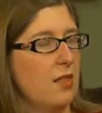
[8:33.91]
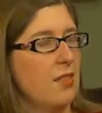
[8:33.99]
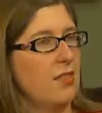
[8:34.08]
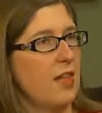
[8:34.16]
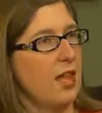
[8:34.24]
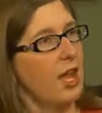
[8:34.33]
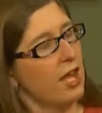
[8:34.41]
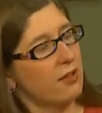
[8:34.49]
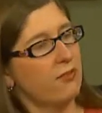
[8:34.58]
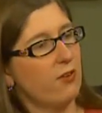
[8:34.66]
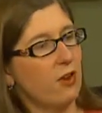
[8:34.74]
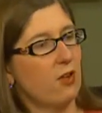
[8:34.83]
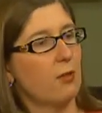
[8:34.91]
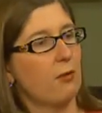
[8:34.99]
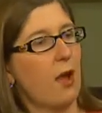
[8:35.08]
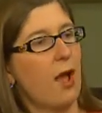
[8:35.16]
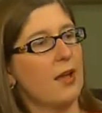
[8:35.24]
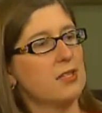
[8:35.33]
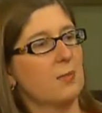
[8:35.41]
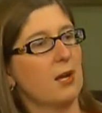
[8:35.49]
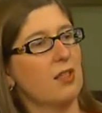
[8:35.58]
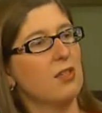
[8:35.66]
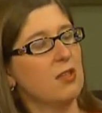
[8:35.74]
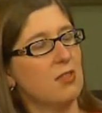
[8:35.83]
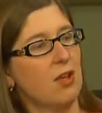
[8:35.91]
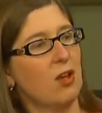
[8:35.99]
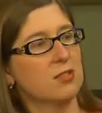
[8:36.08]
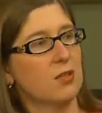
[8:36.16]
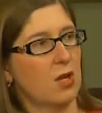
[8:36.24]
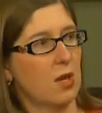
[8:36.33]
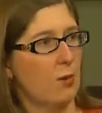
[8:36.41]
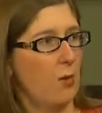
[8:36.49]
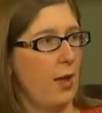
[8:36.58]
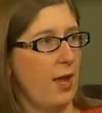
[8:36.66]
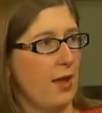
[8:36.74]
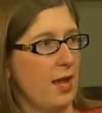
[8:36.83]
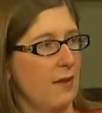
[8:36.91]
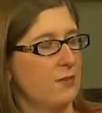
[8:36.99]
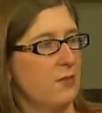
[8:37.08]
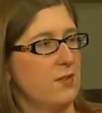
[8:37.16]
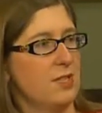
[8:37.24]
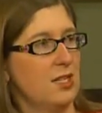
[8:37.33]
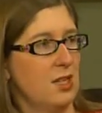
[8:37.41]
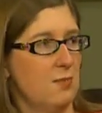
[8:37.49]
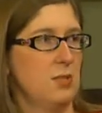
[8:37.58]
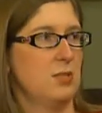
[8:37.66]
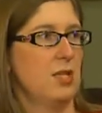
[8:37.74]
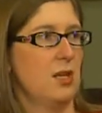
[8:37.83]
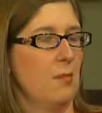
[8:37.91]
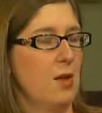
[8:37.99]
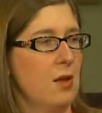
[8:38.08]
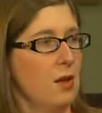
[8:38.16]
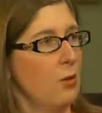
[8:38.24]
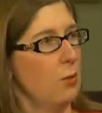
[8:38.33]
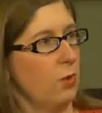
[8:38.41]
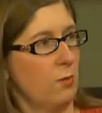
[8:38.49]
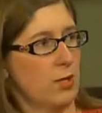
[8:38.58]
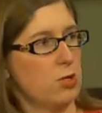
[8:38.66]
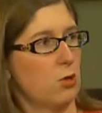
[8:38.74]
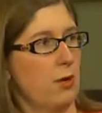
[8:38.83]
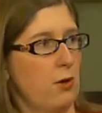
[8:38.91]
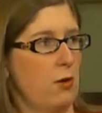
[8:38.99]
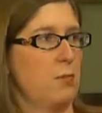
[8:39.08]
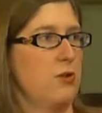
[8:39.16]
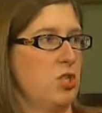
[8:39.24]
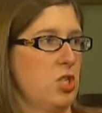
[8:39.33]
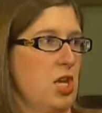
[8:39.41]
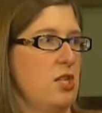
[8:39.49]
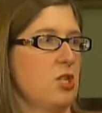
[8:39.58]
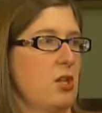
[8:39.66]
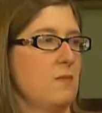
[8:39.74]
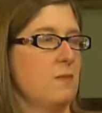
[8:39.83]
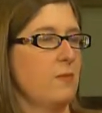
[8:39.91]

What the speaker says: they have fun on the rides, but I think they also come away after visiting the museum with a much greater appreciation